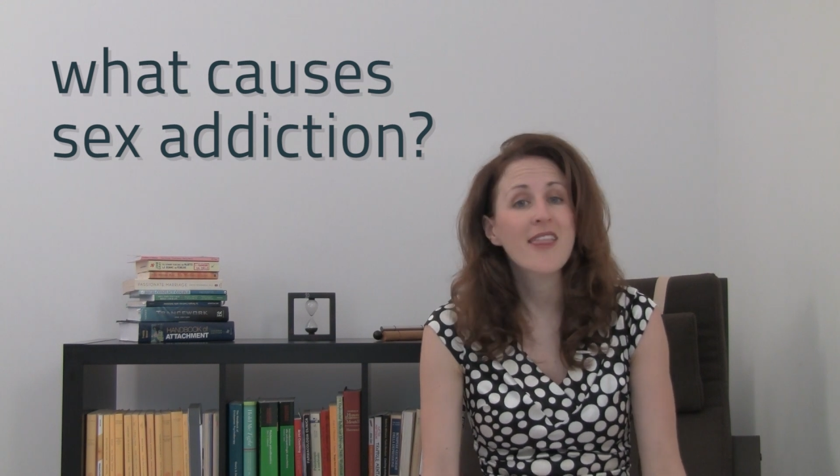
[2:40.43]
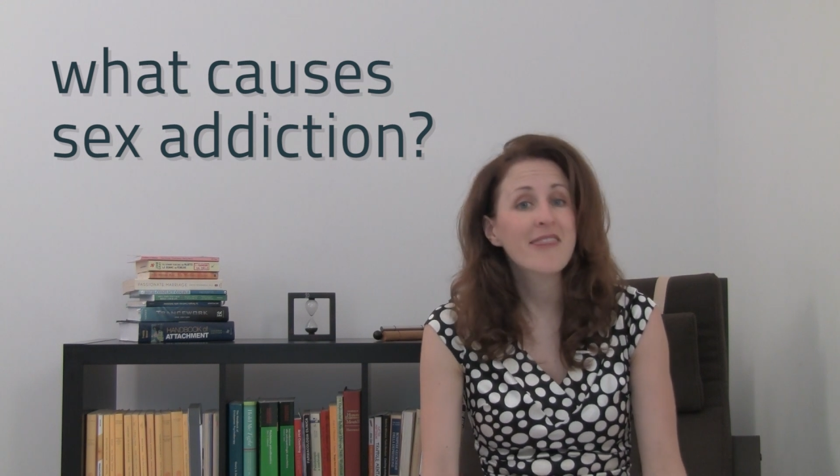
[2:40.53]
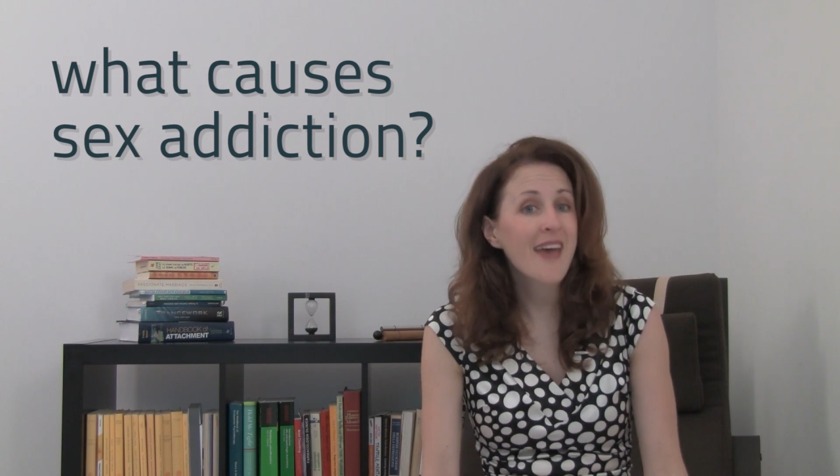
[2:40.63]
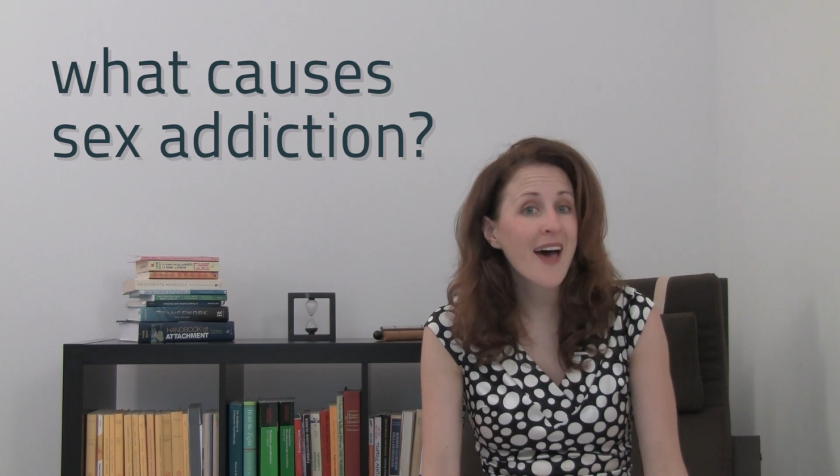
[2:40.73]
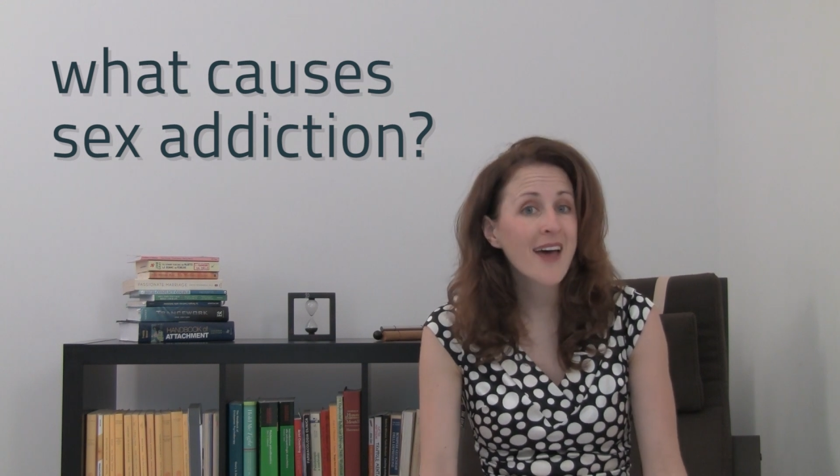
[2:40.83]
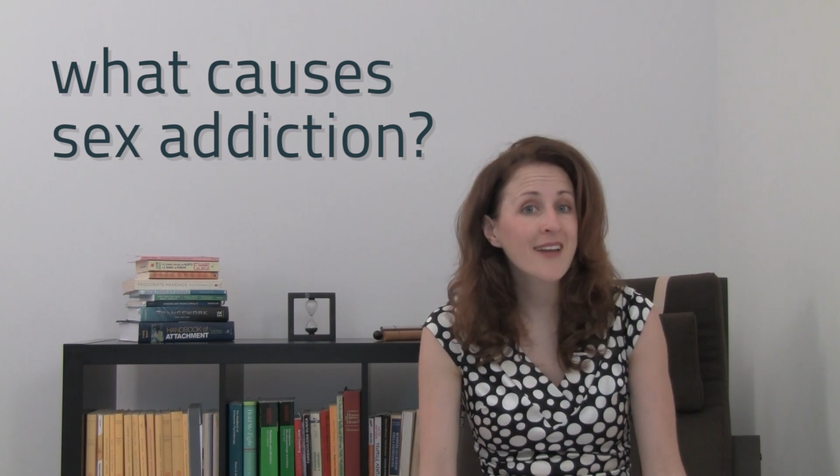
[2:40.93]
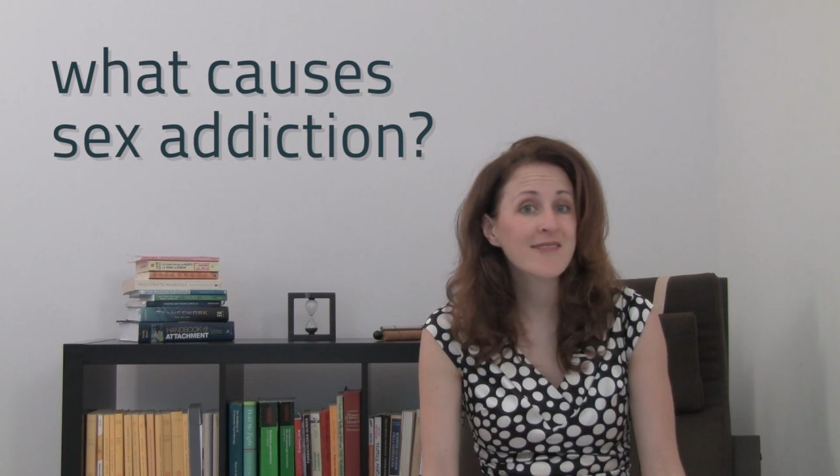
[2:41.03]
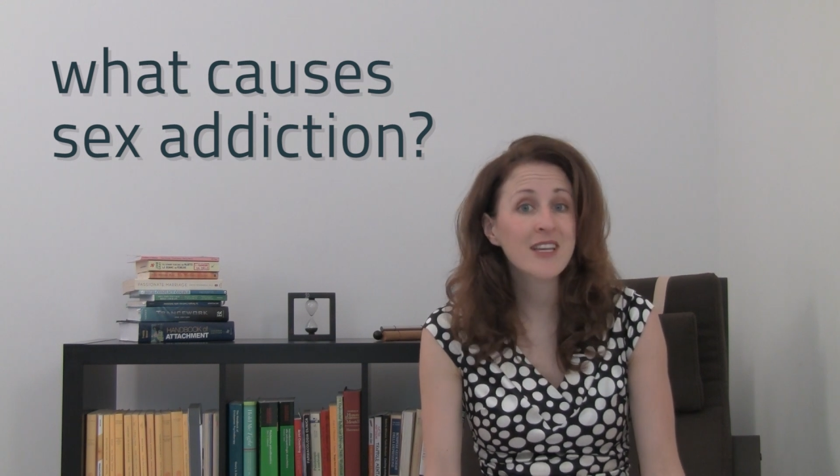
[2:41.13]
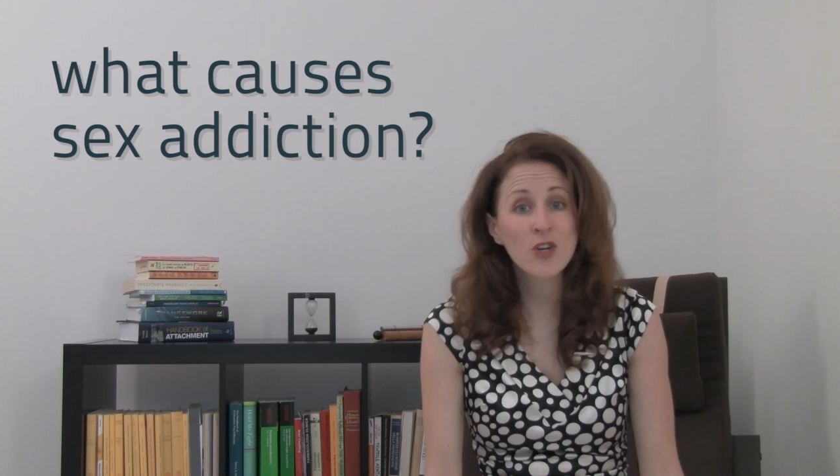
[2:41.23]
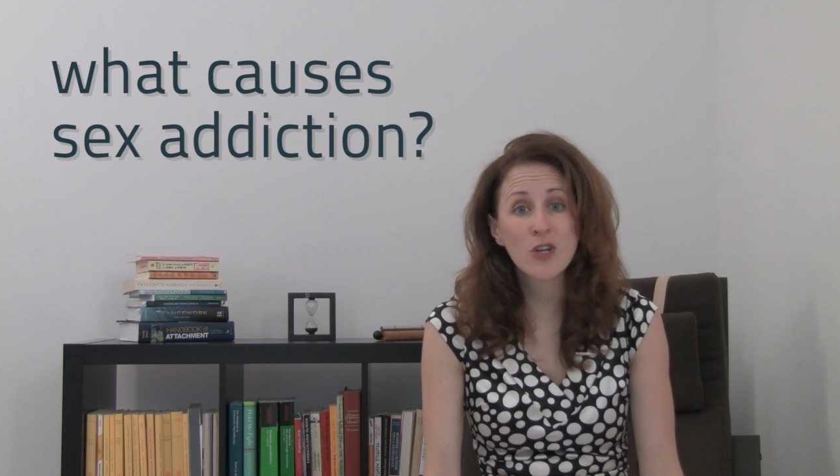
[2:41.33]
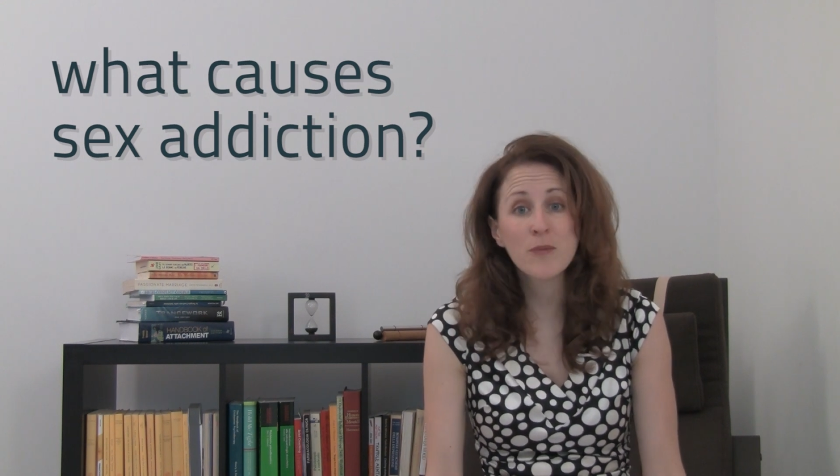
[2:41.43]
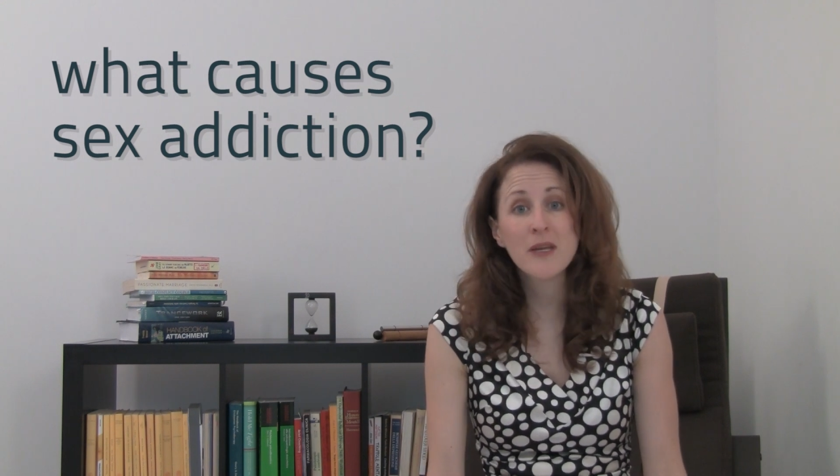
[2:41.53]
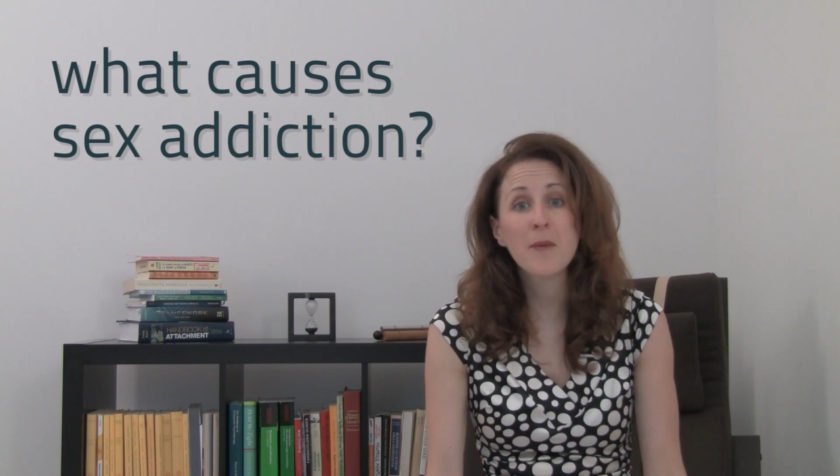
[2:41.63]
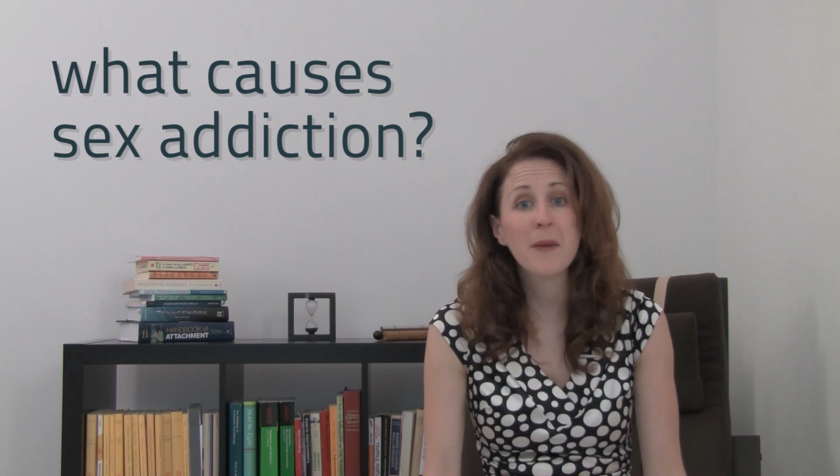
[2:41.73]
that it could be a